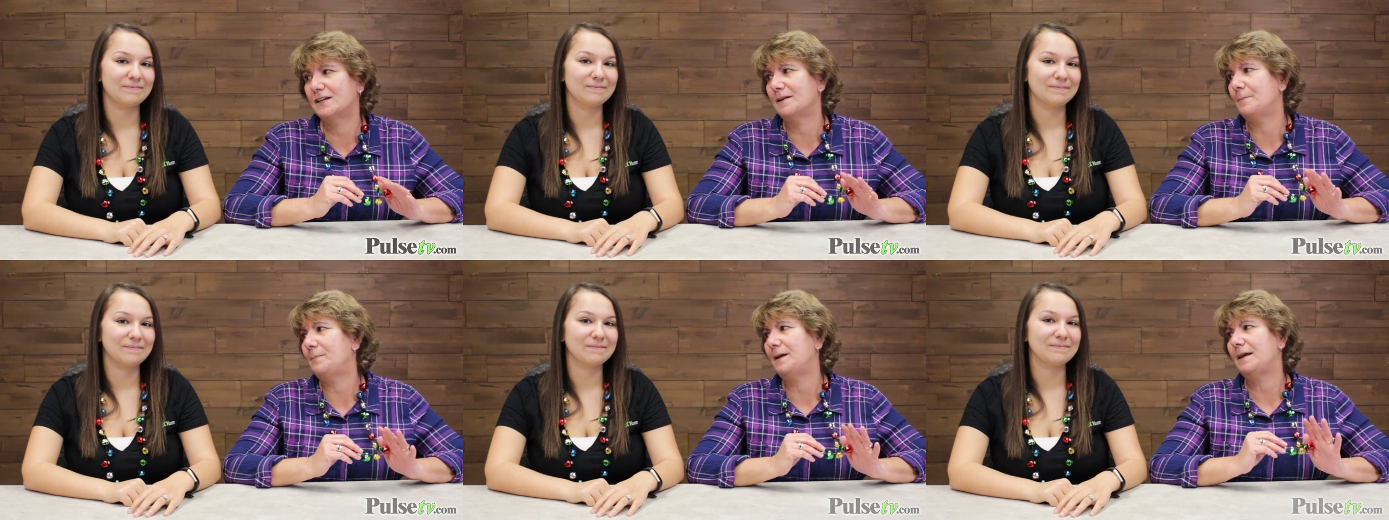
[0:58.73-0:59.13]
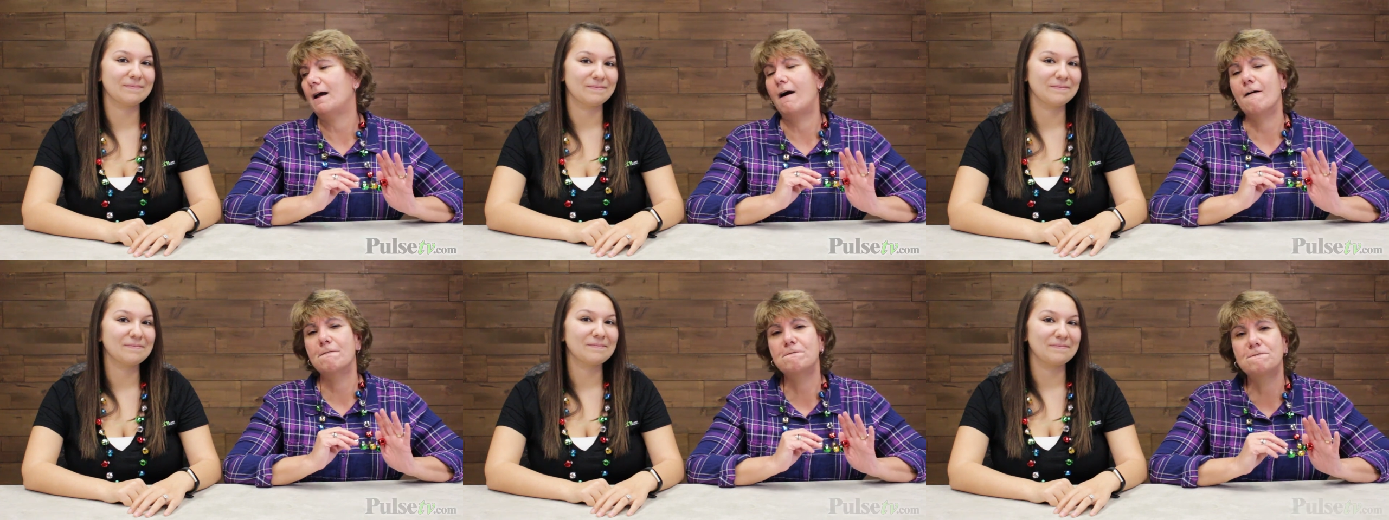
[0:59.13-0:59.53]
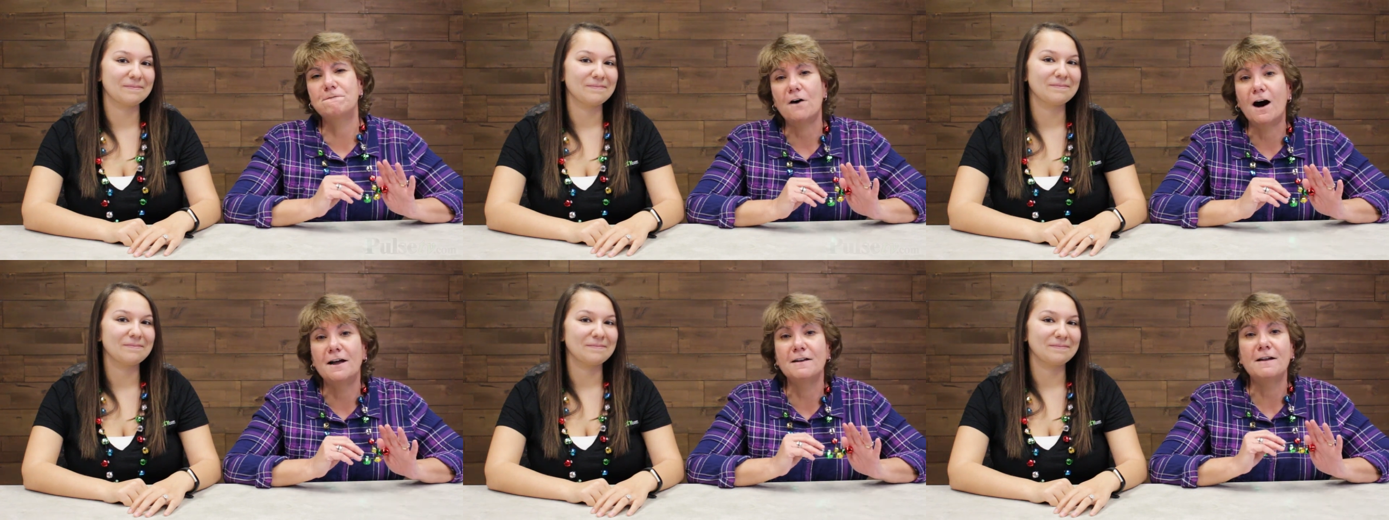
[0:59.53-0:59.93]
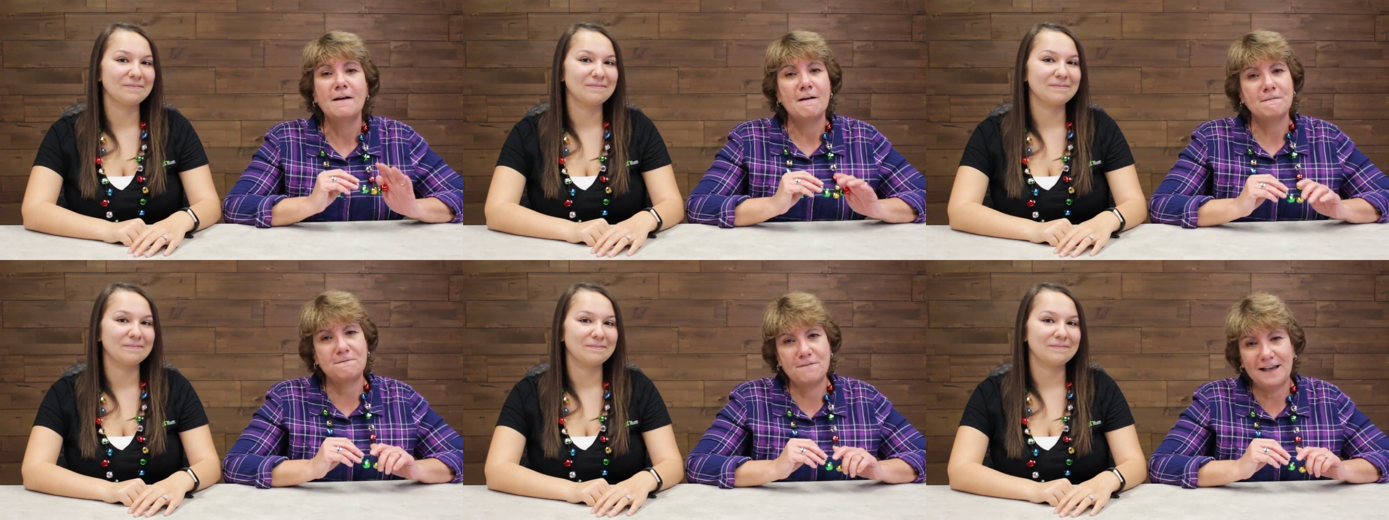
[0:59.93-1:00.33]
Speaker 1: going to be a fun,
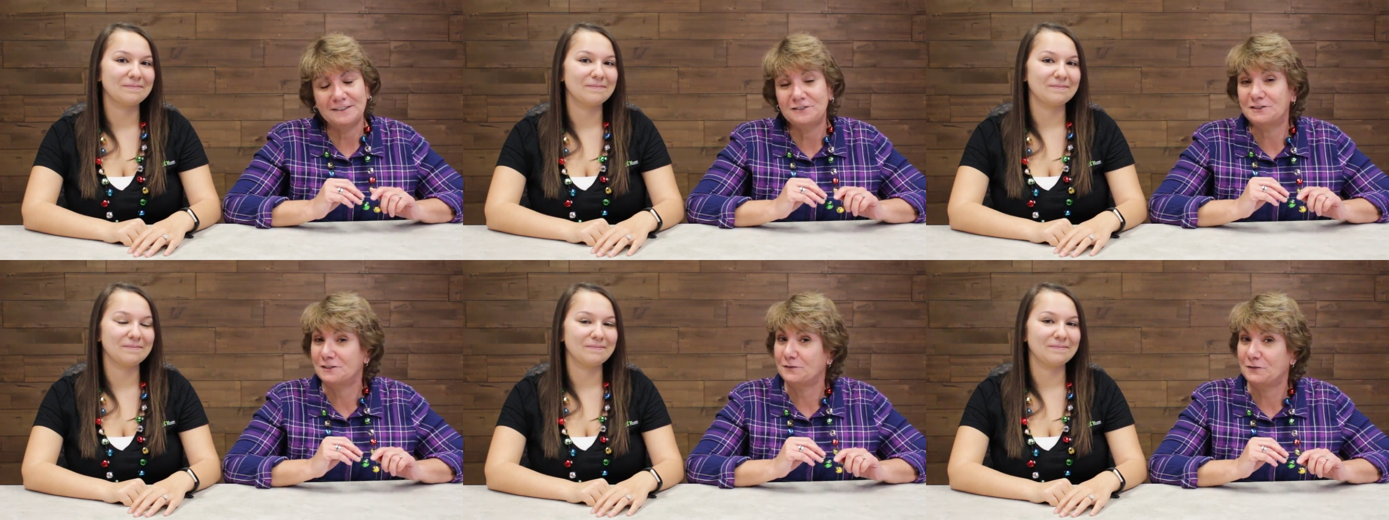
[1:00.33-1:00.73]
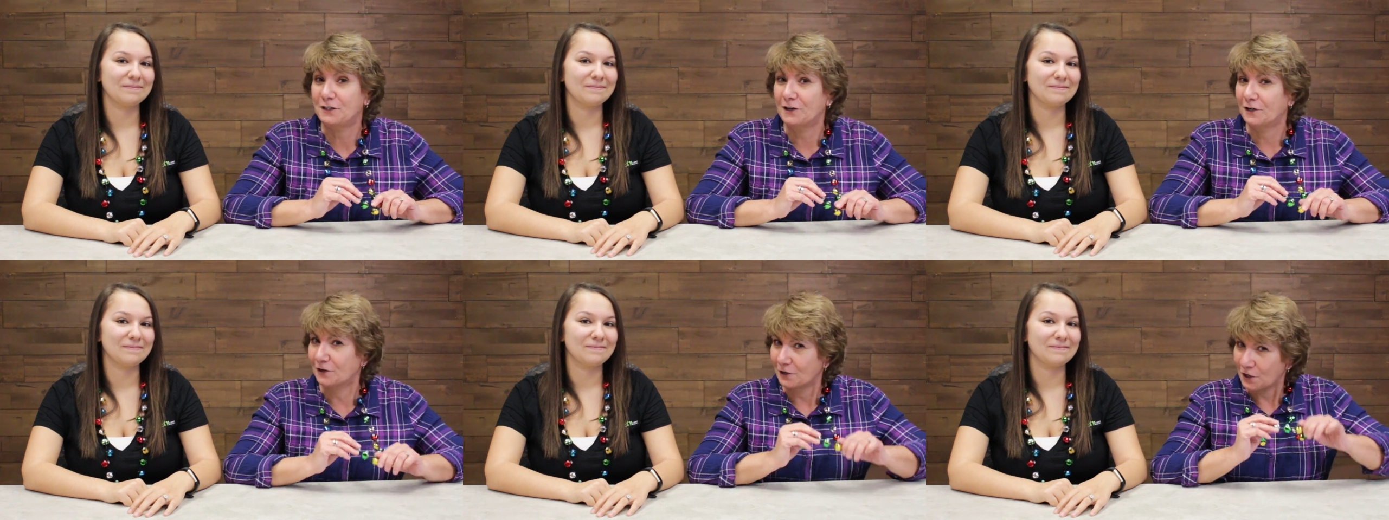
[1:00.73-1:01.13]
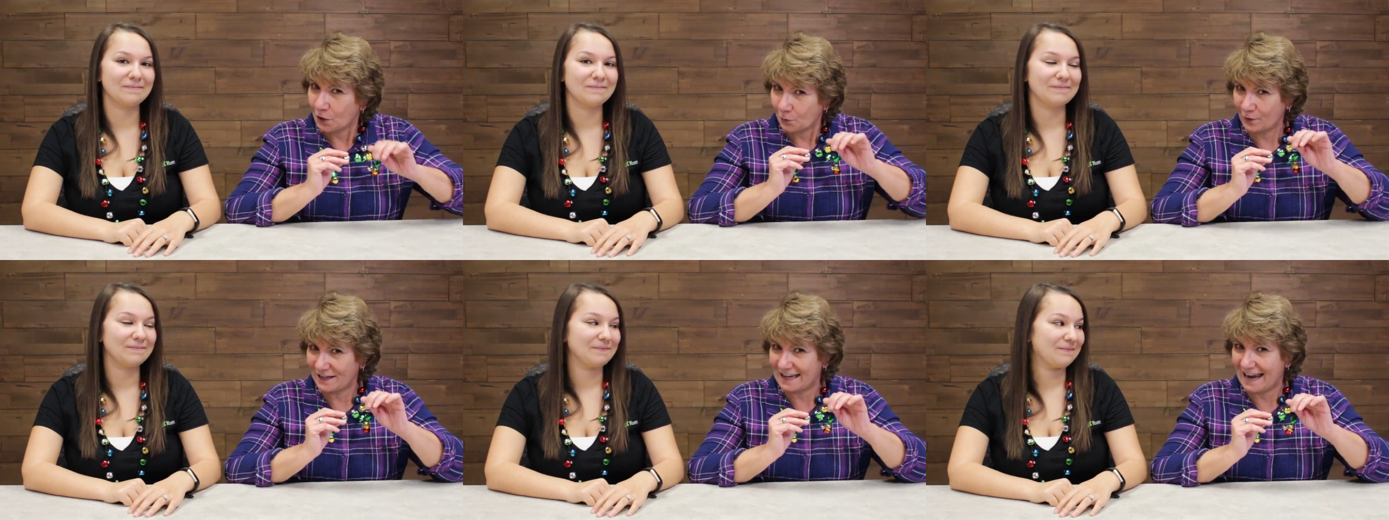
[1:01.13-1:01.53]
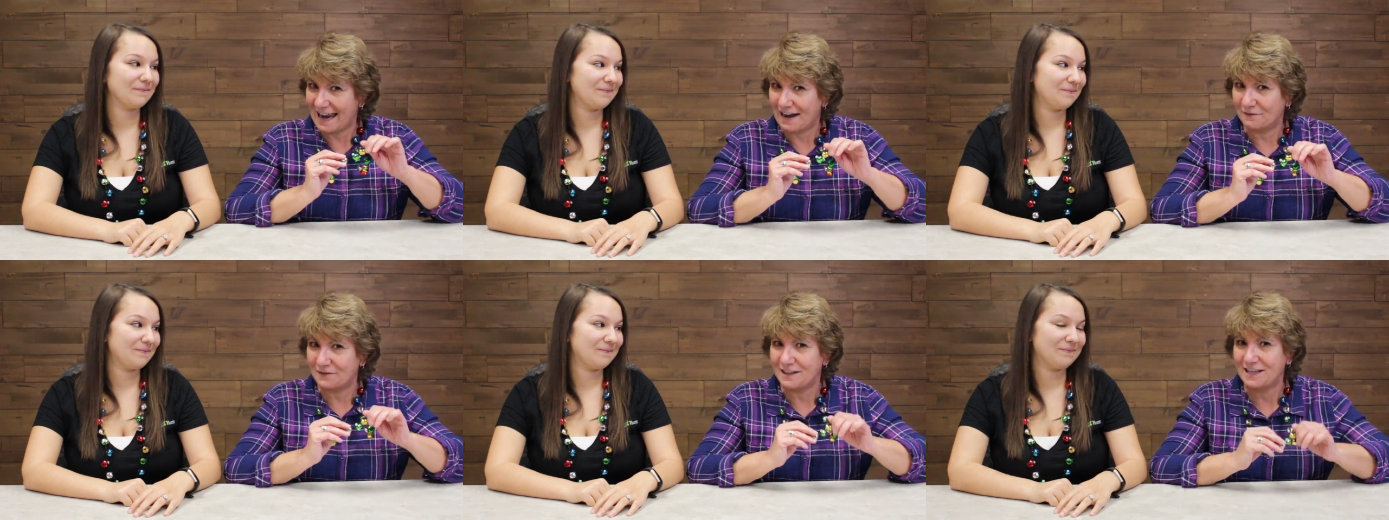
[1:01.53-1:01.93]
festive year when you
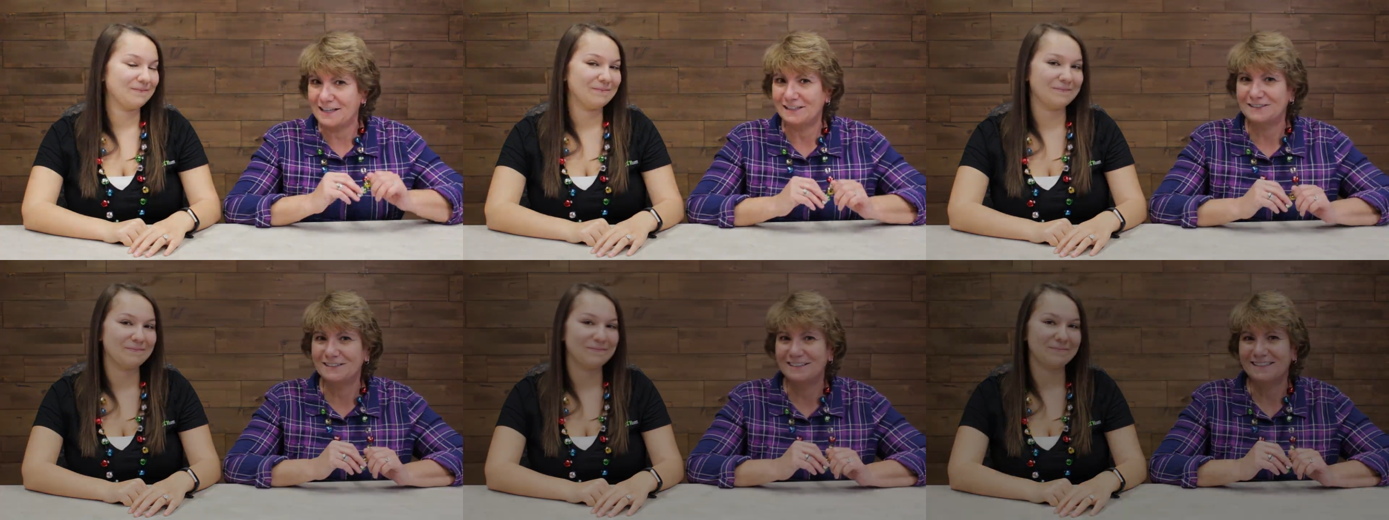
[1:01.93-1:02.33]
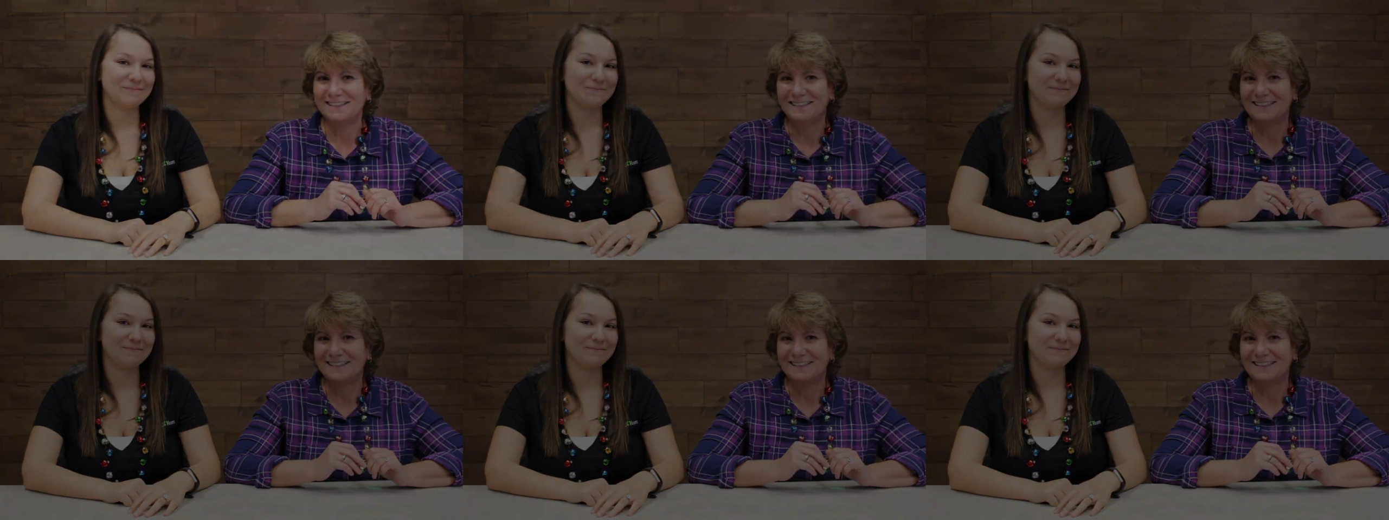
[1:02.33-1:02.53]
have these.